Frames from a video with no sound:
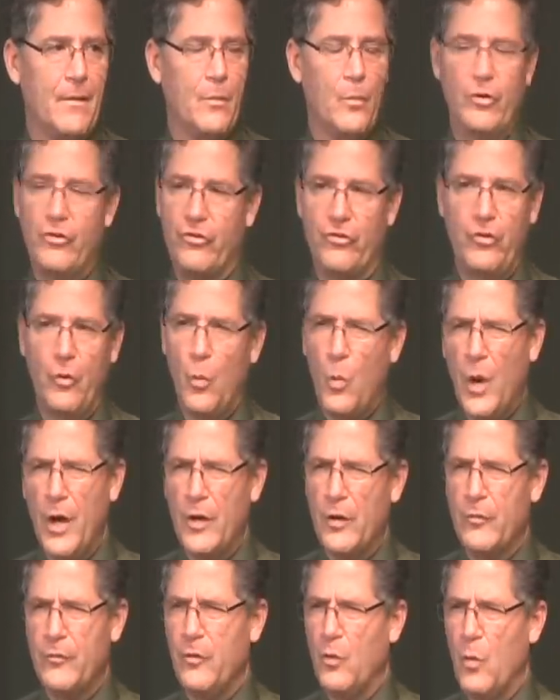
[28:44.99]
which is a
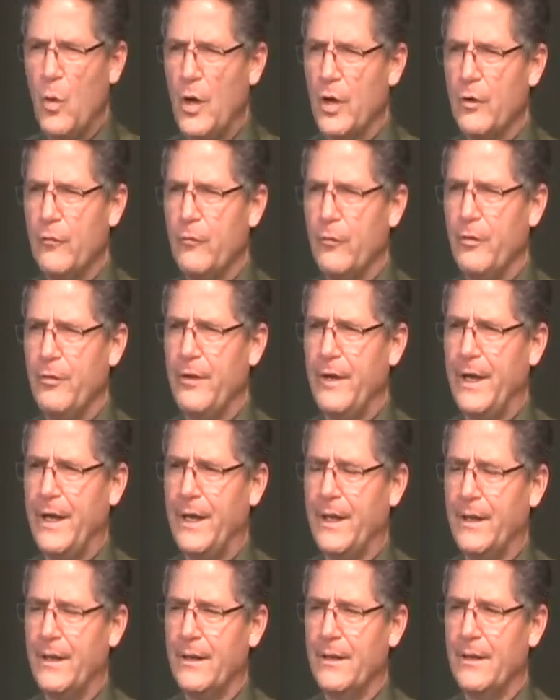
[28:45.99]
wonderful, wonderful
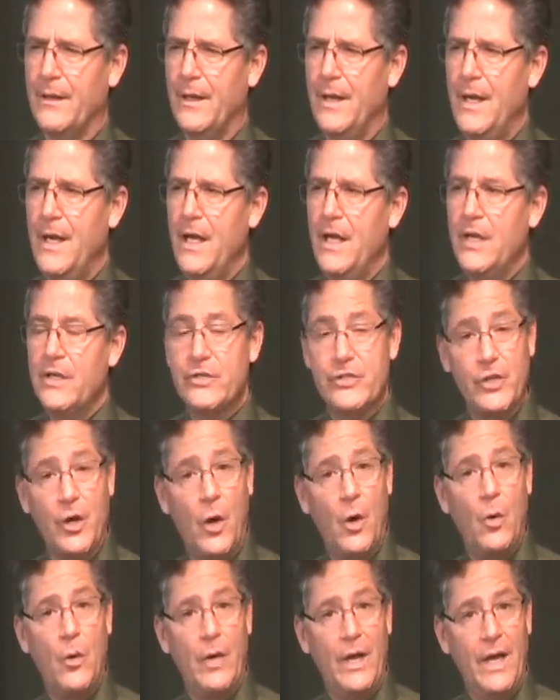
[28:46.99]
thing.
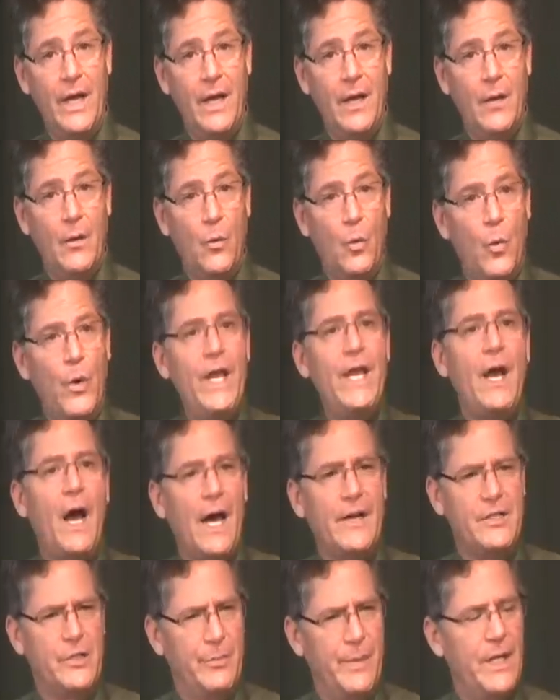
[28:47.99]
So we
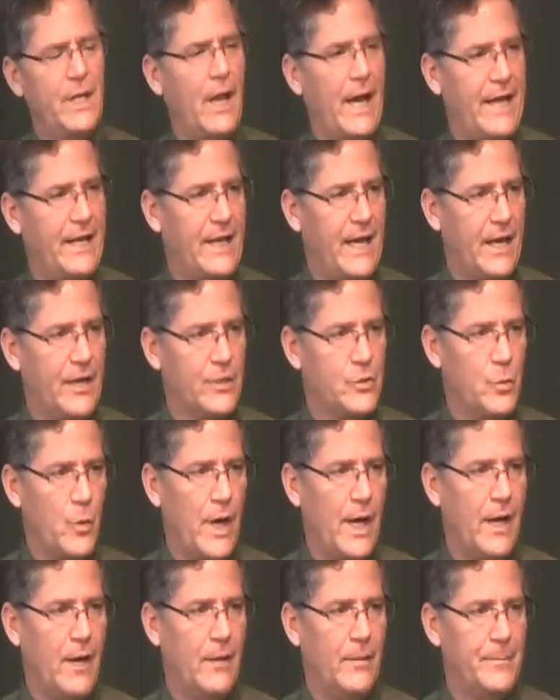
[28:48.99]
ought to be like that as
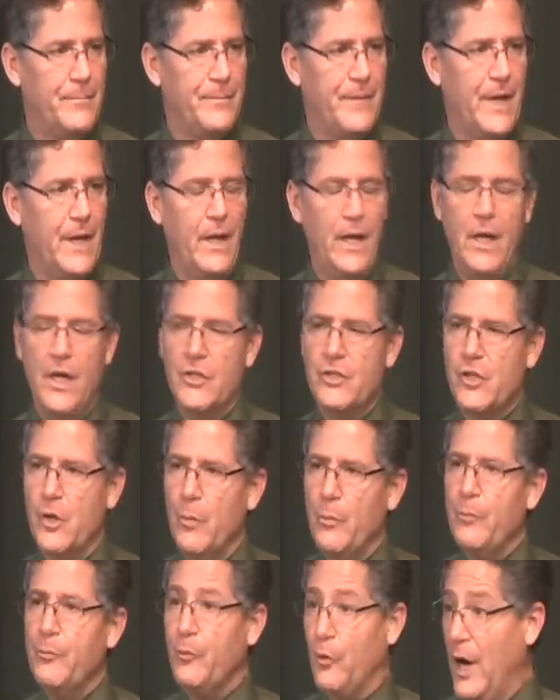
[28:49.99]
well.
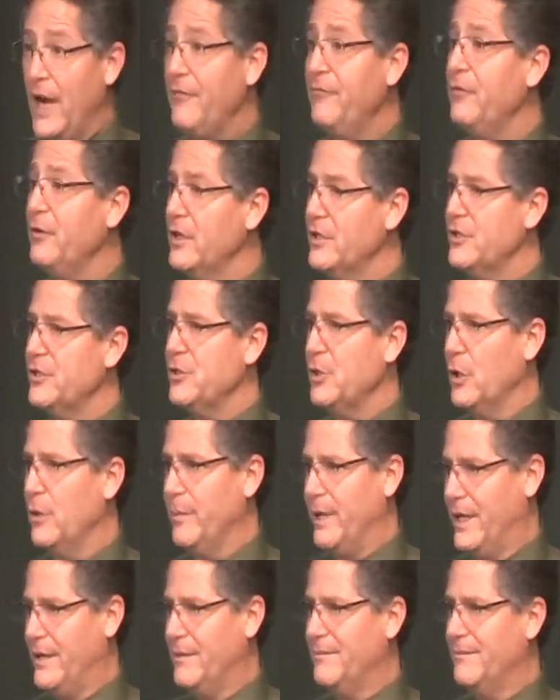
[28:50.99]
So pray for
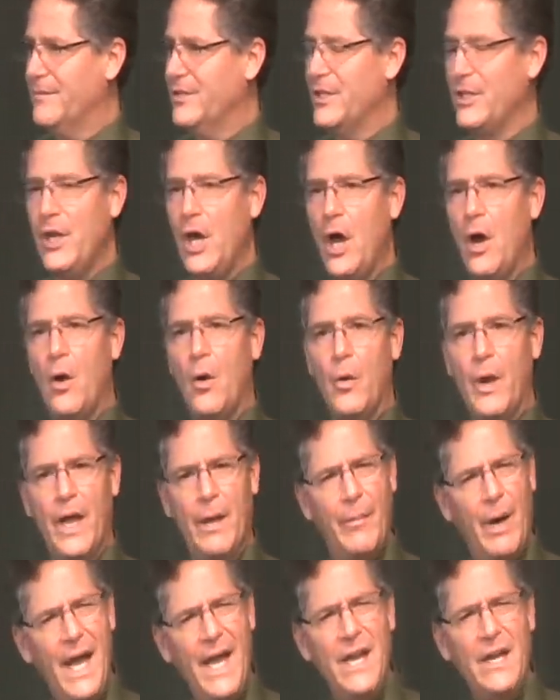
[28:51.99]
discernment to know,
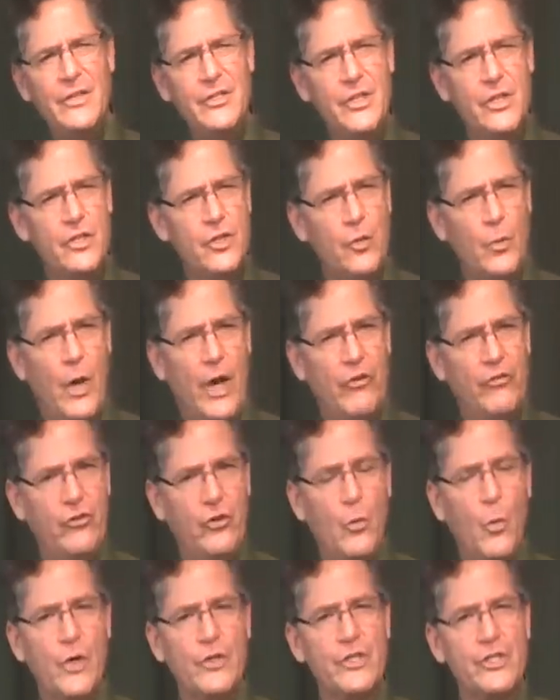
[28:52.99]
am I in a
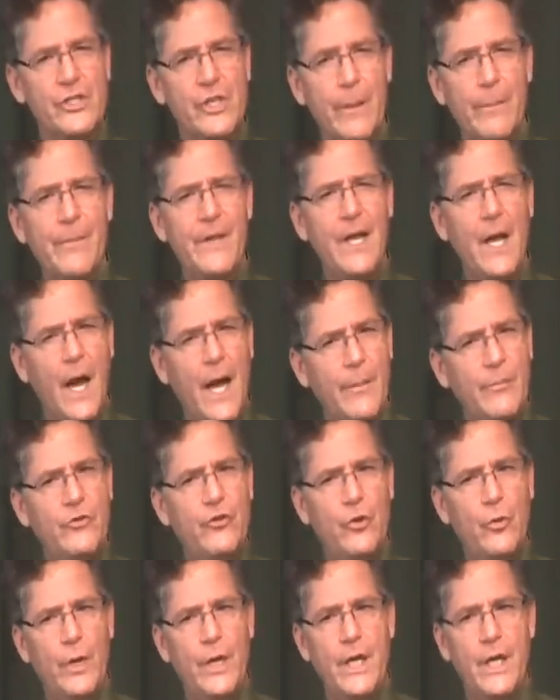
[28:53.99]
situation where something I'm
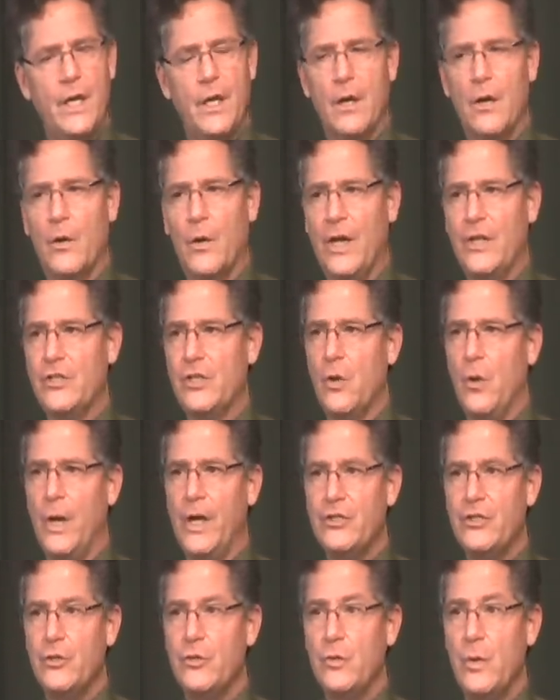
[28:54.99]
doing here is
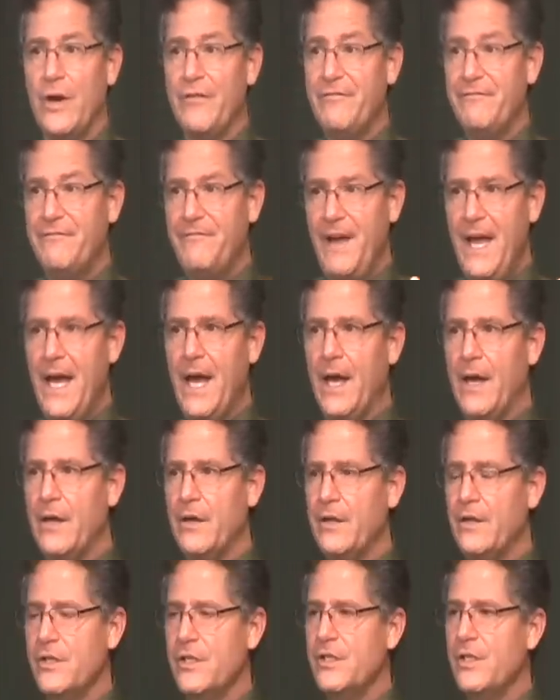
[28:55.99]
going to
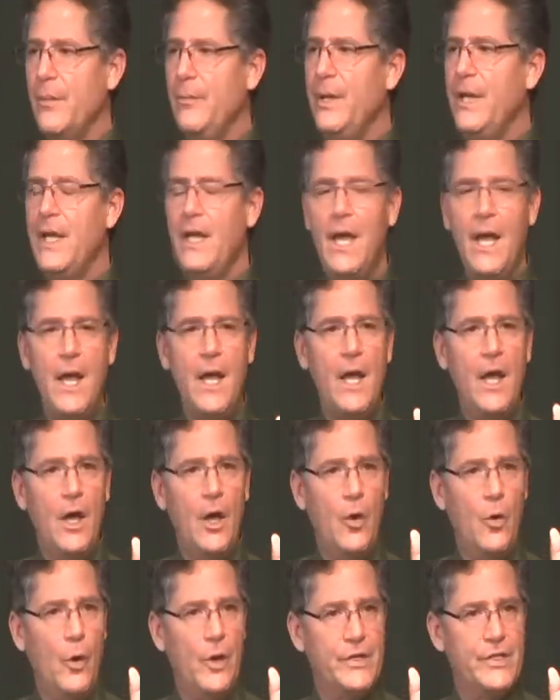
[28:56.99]
offend somebody
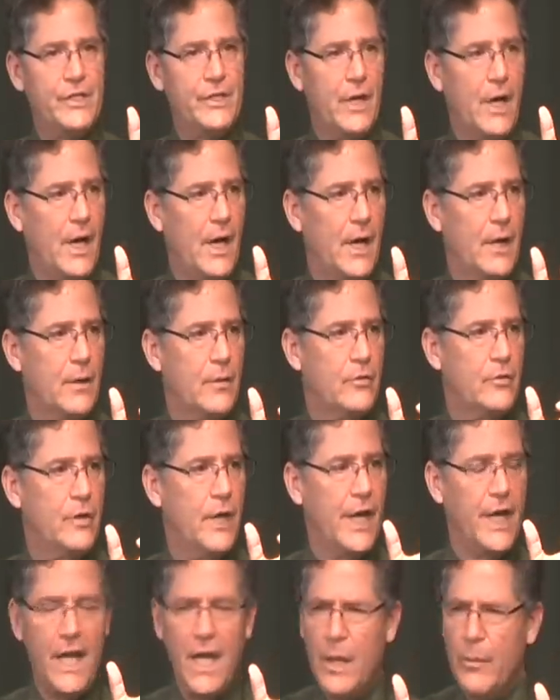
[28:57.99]
who is uh,
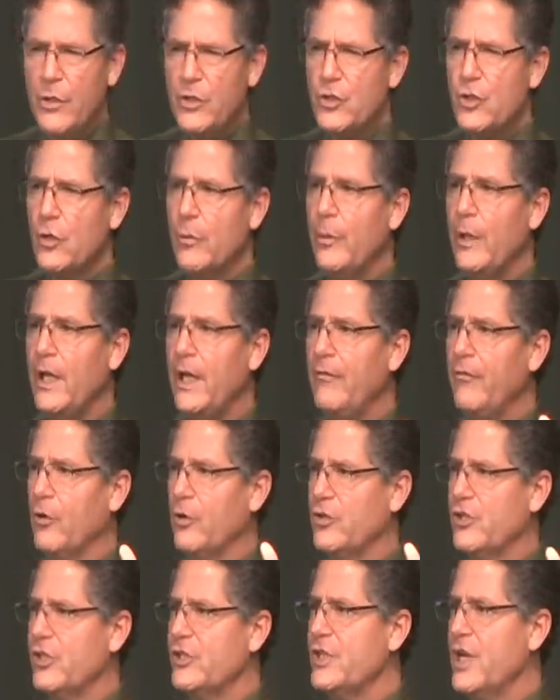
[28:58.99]
an immature believer
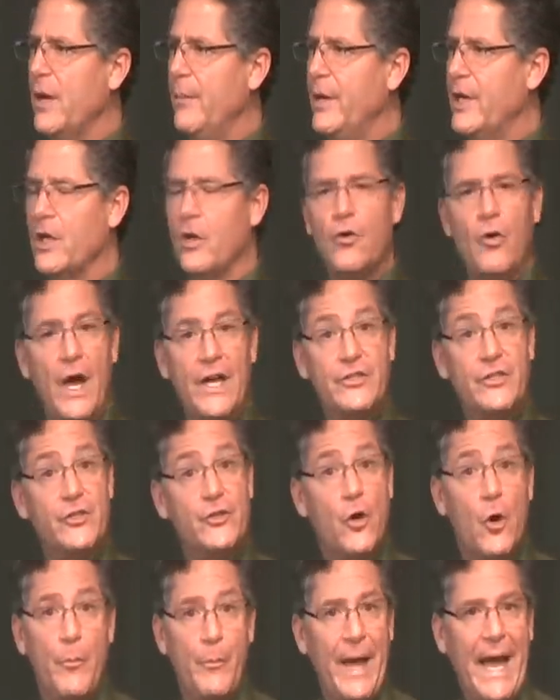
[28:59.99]
or just coming to Christ
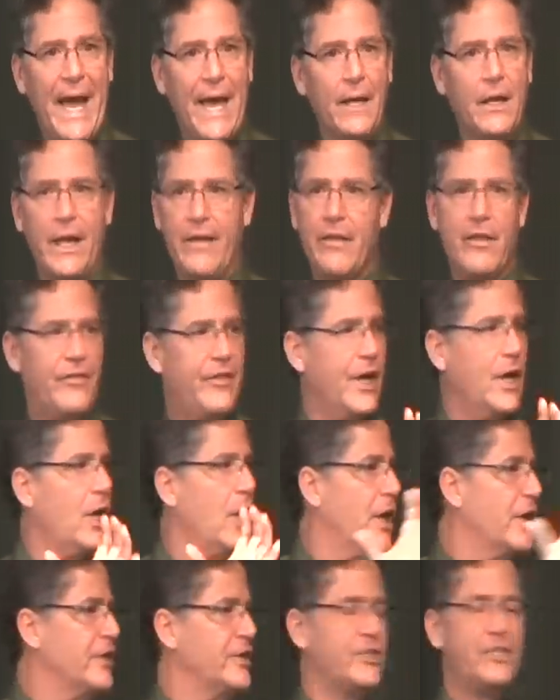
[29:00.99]
so badly that they're
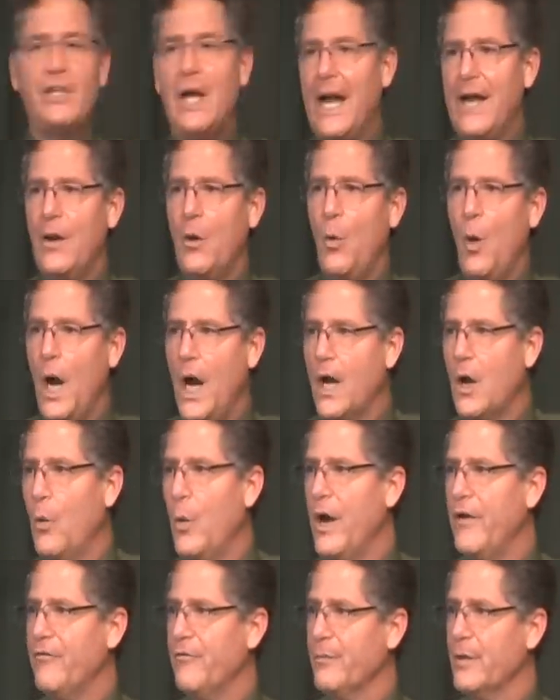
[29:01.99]
going to decide to walk
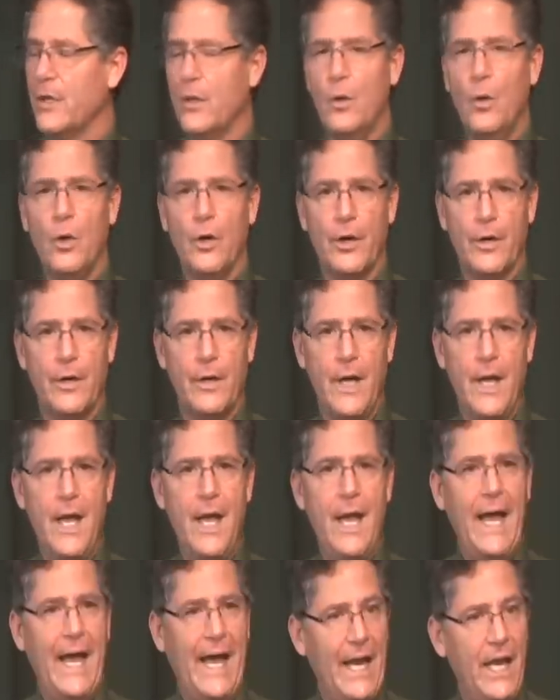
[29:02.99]
away from the Lord?
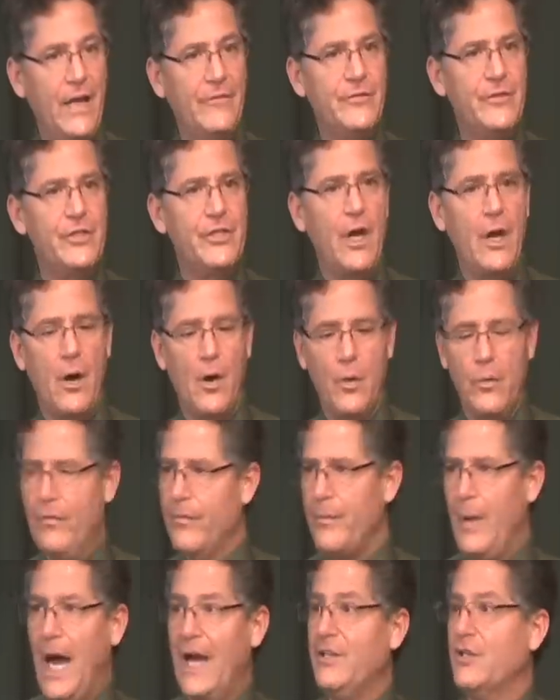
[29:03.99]
And if
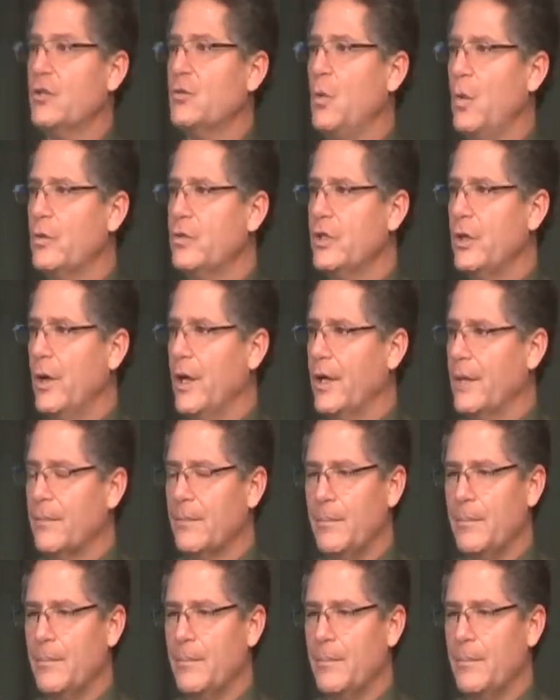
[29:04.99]
so, I just won't do it.